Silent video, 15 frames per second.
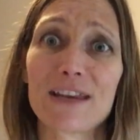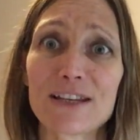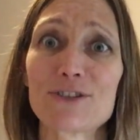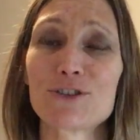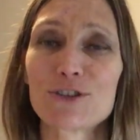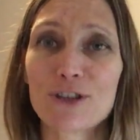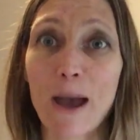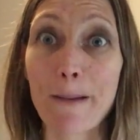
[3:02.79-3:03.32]
It's
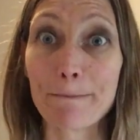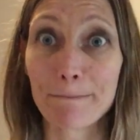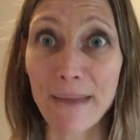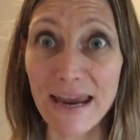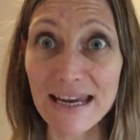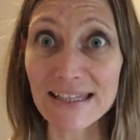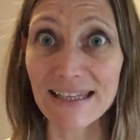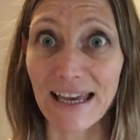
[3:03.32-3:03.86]
just
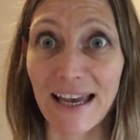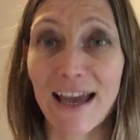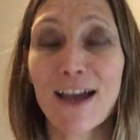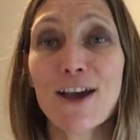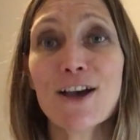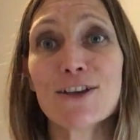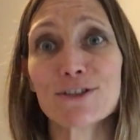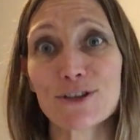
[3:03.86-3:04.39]
amazing.
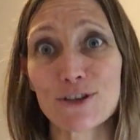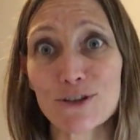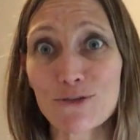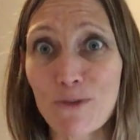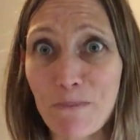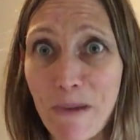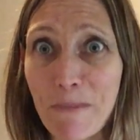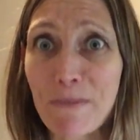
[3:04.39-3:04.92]
So just
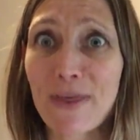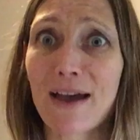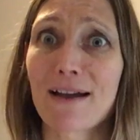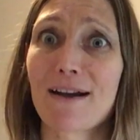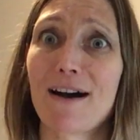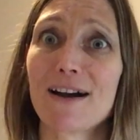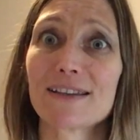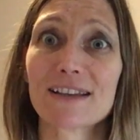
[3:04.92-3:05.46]
remember that,
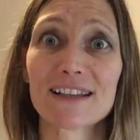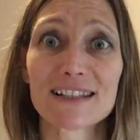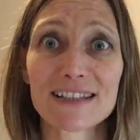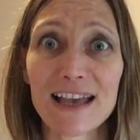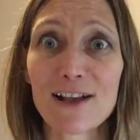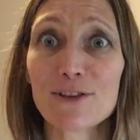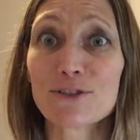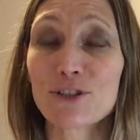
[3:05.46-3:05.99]
guys. Our
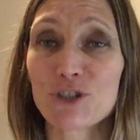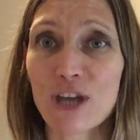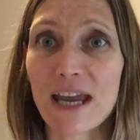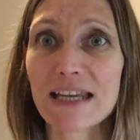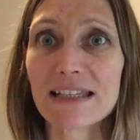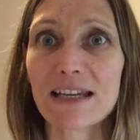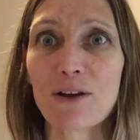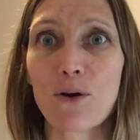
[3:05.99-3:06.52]
cells are
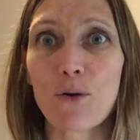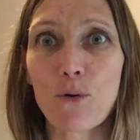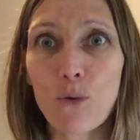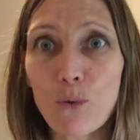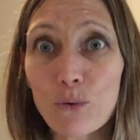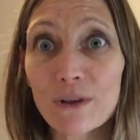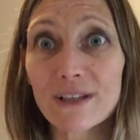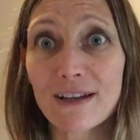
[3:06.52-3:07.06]
changing
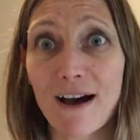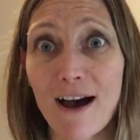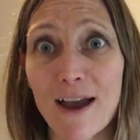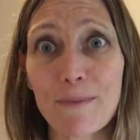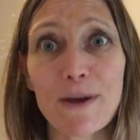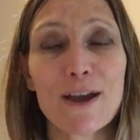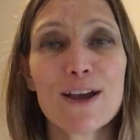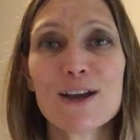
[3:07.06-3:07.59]
all the
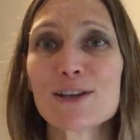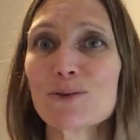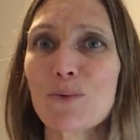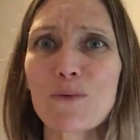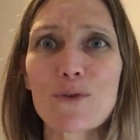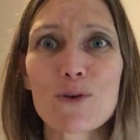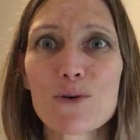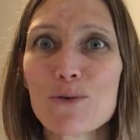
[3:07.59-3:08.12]
time. So,
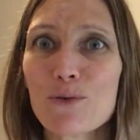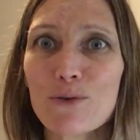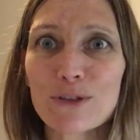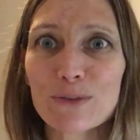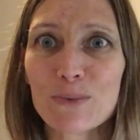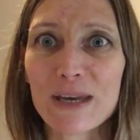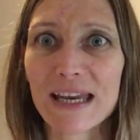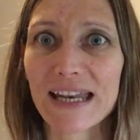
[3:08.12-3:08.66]
of
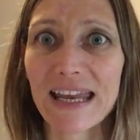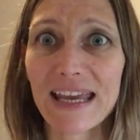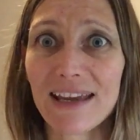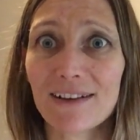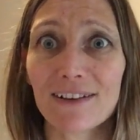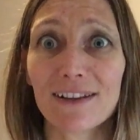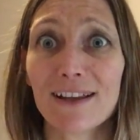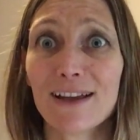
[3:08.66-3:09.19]
course, we can
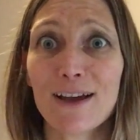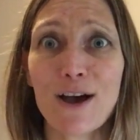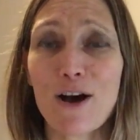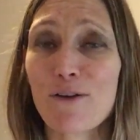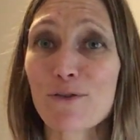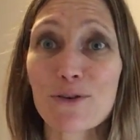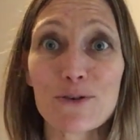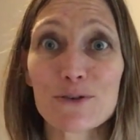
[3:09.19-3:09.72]
heal.
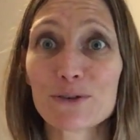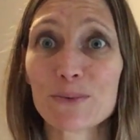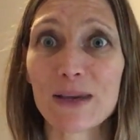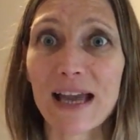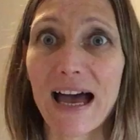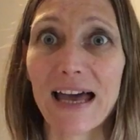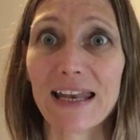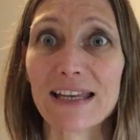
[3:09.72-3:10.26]
Of course, we
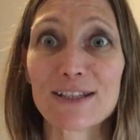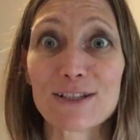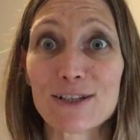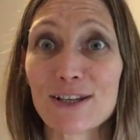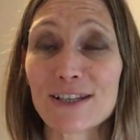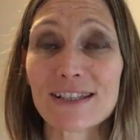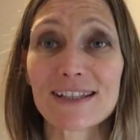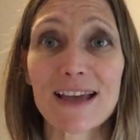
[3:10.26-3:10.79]
can. It's
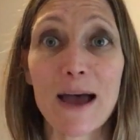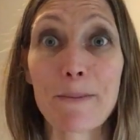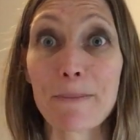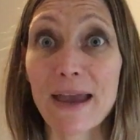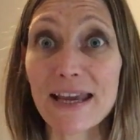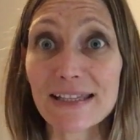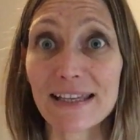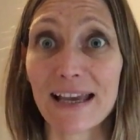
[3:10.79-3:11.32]
just
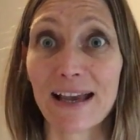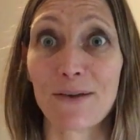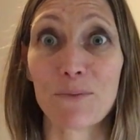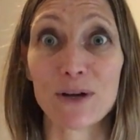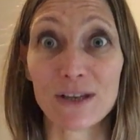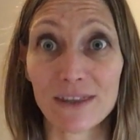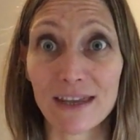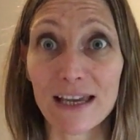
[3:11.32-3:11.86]
amazing
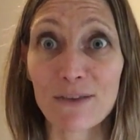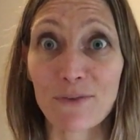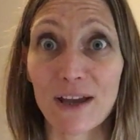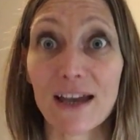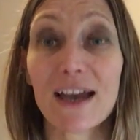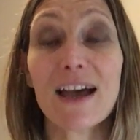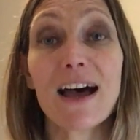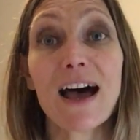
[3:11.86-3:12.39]
when you think of
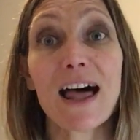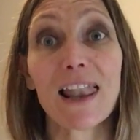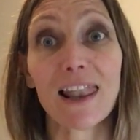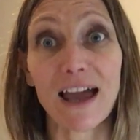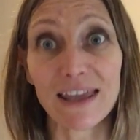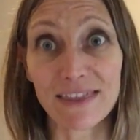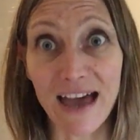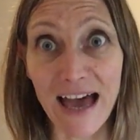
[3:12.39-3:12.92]
it
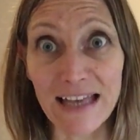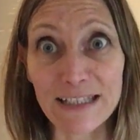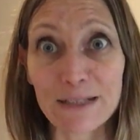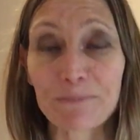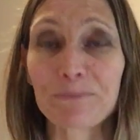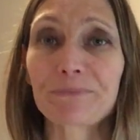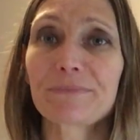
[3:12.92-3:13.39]
like that.